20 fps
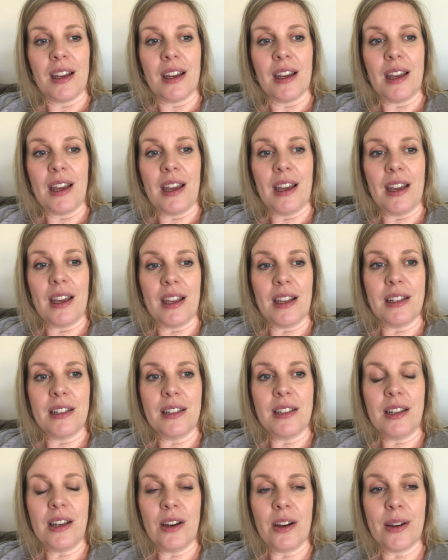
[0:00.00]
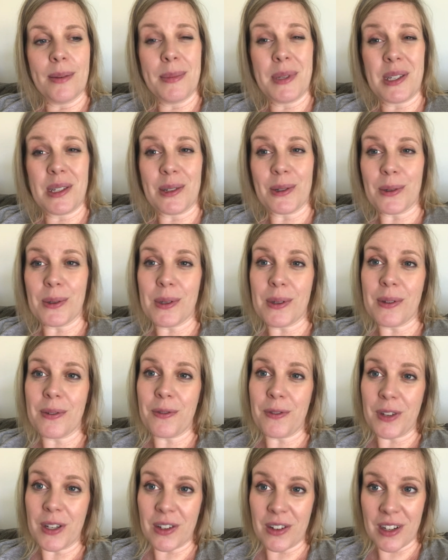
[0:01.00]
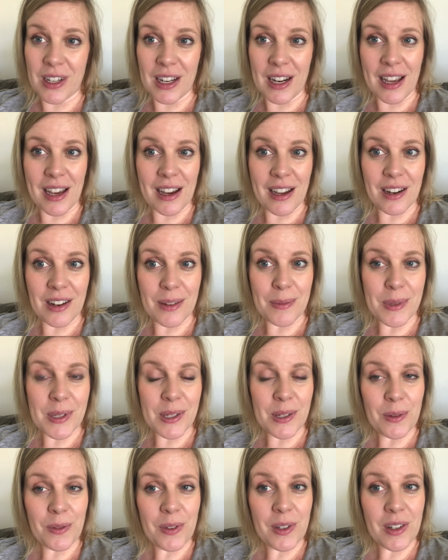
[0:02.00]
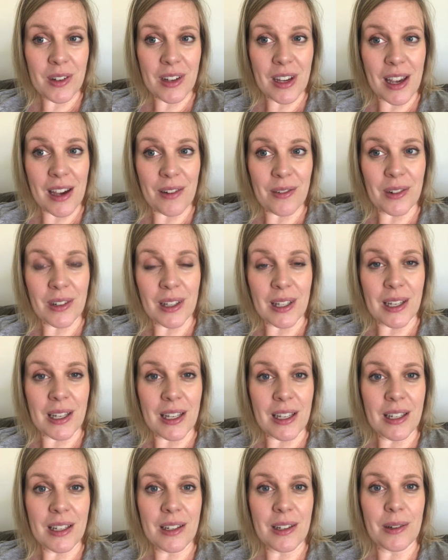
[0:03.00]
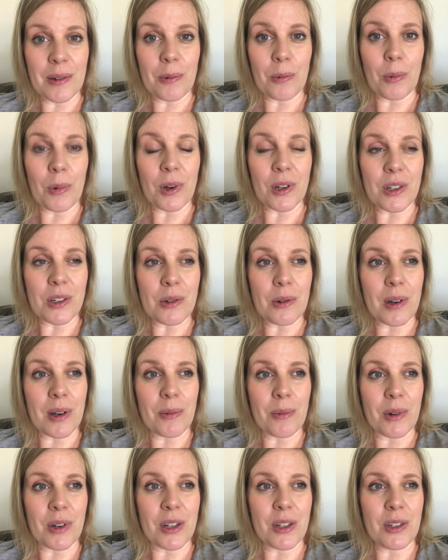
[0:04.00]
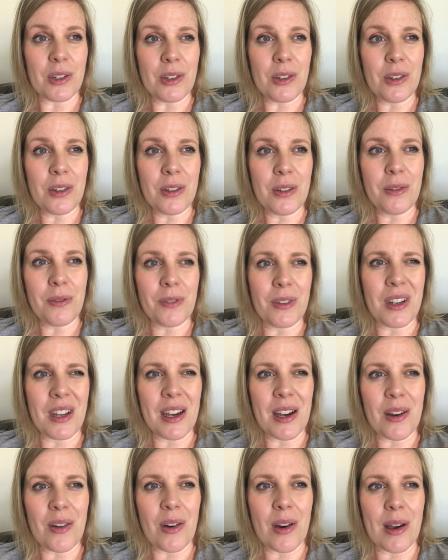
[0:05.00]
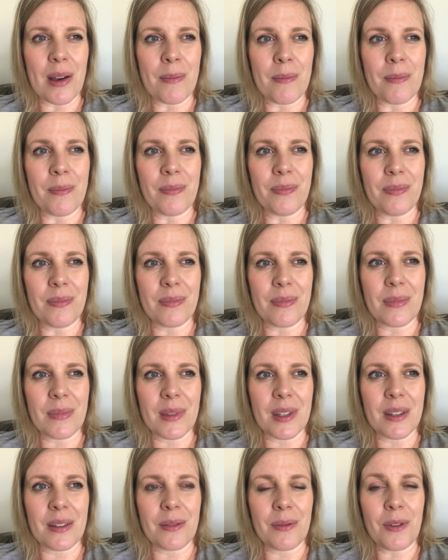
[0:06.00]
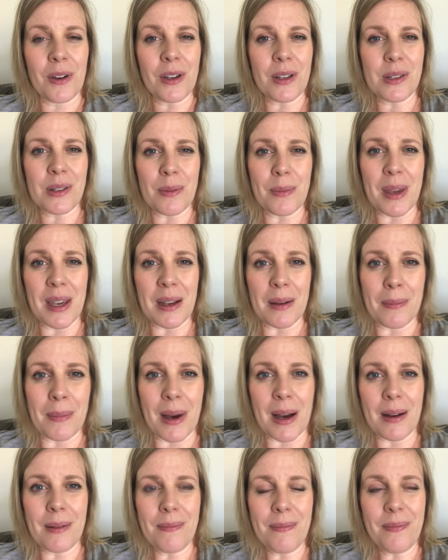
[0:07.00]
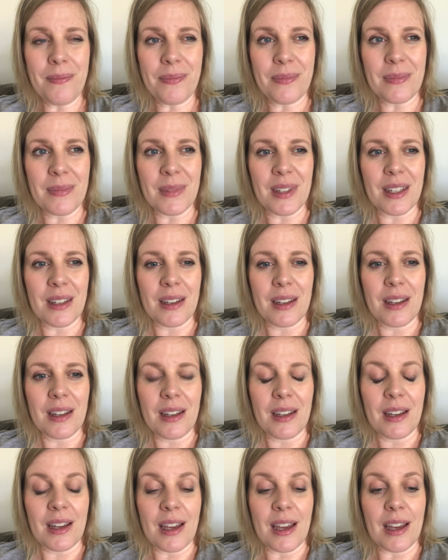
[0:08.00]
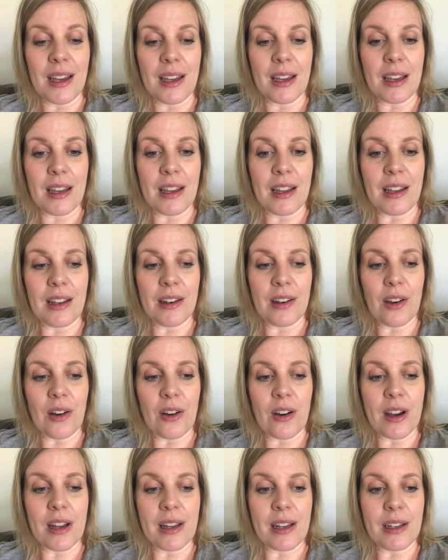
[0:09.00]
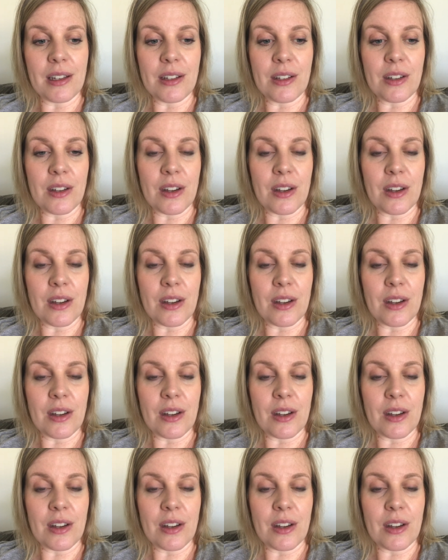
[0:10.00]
And I'm still figuring it out. I'm still figuring out really what do I want to do. For now, I'm focused on being a mum, and I'm